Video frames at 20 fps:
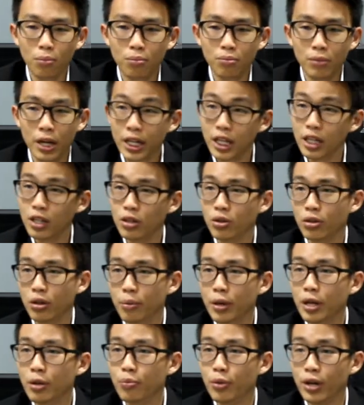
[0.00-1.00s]
making it to the
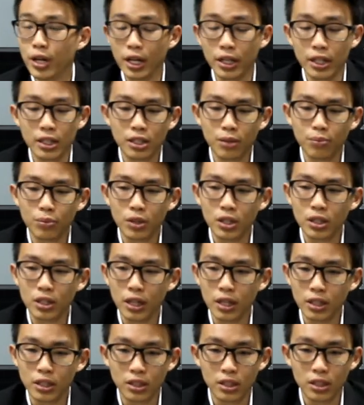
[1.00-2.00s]
main break, and that's something
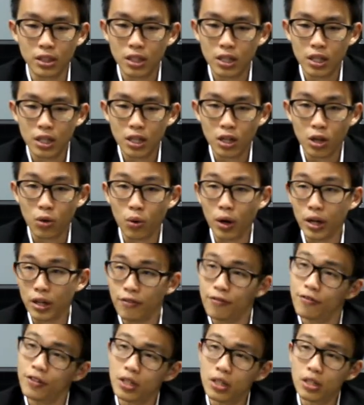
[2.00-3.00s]
that's quite
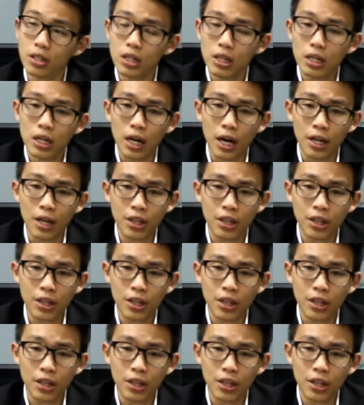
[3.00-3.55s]
a feat. I